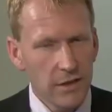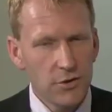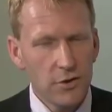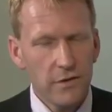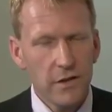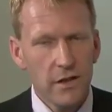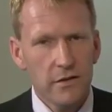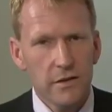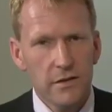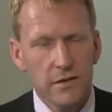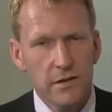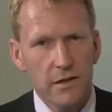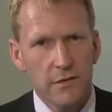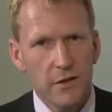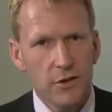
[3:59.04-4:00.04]
and do you think
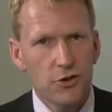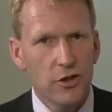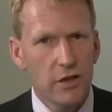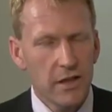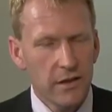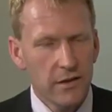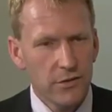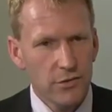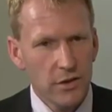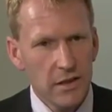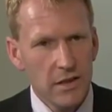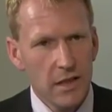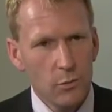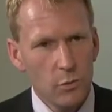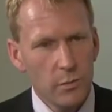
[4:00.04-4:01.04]
that eventually
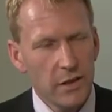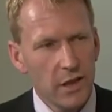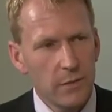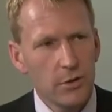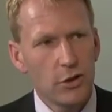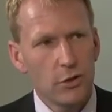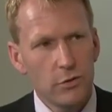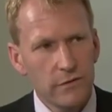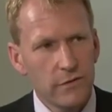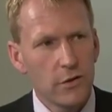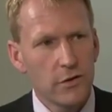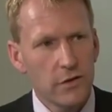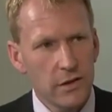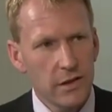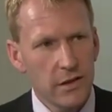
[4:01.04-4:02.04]
3D will become a
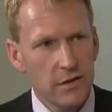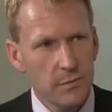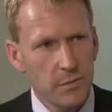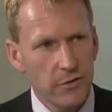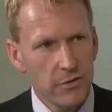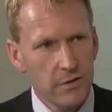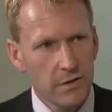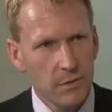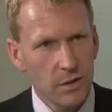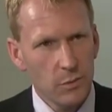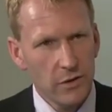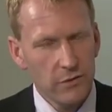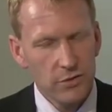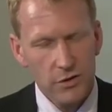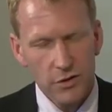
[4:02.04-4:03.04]
universal experience? I mean,
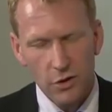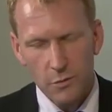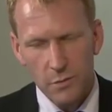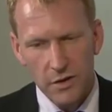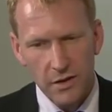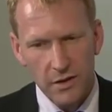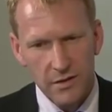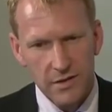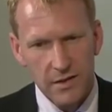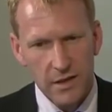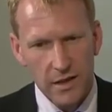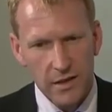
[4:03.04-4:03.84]
we're assuming that